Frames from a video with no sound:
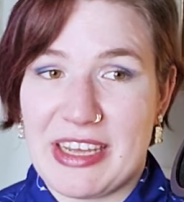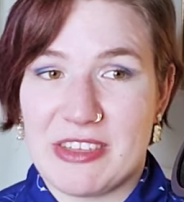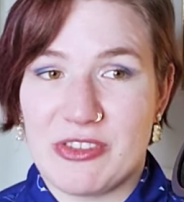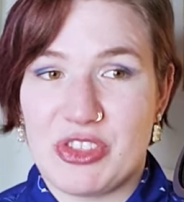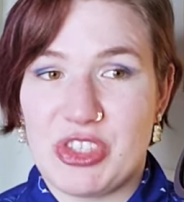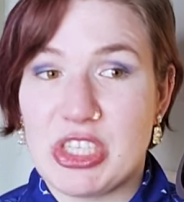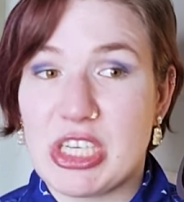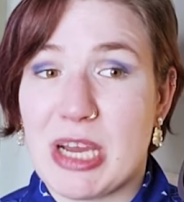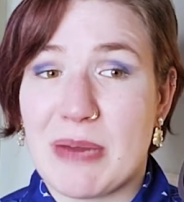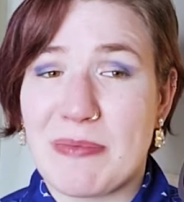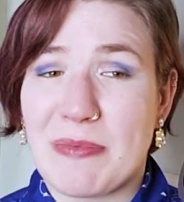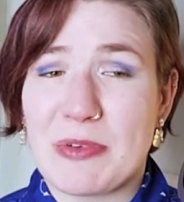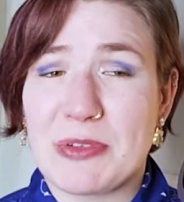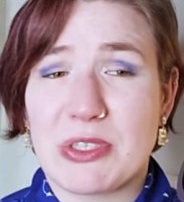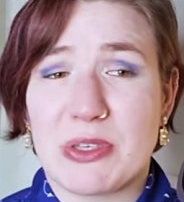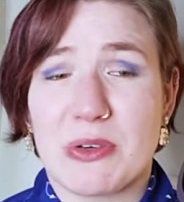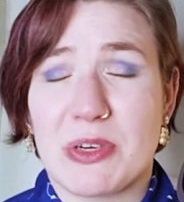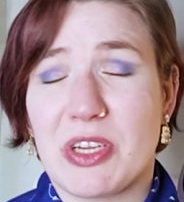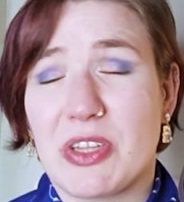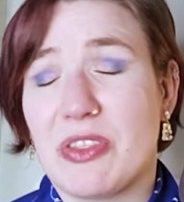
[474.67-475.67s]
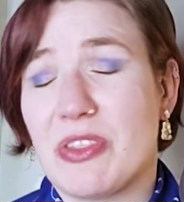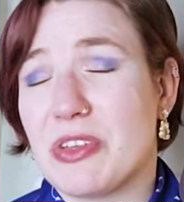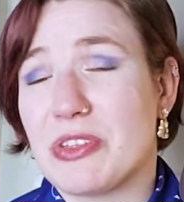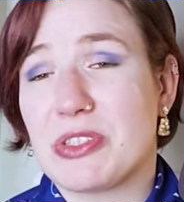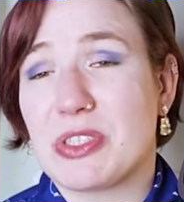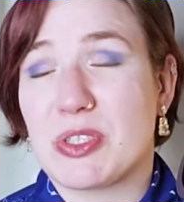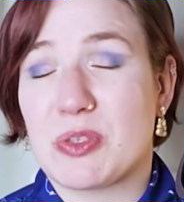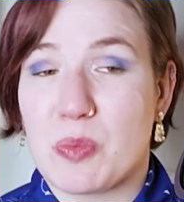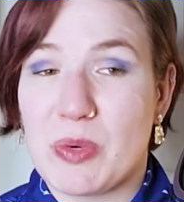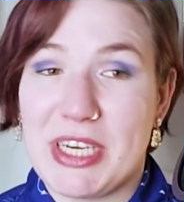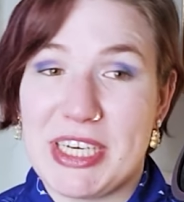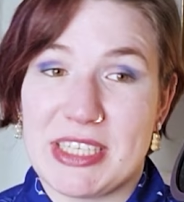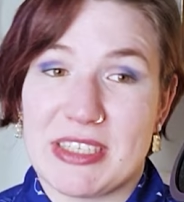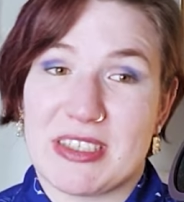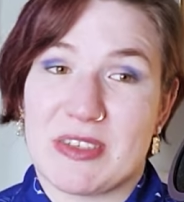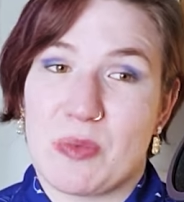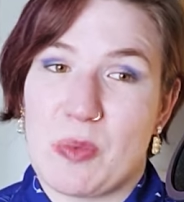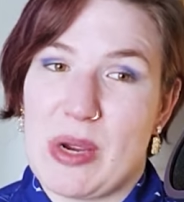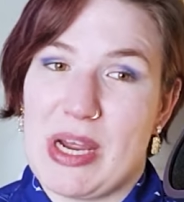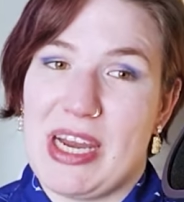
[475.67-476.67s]
and she comforts her in the
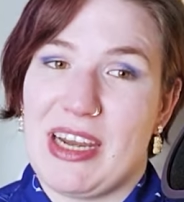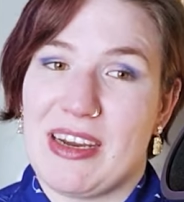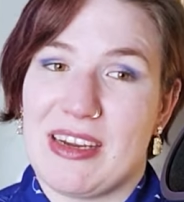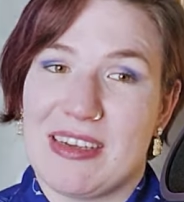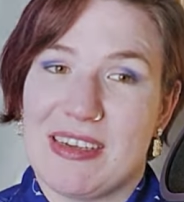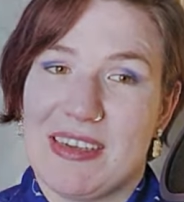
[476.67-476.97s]
sweetest way.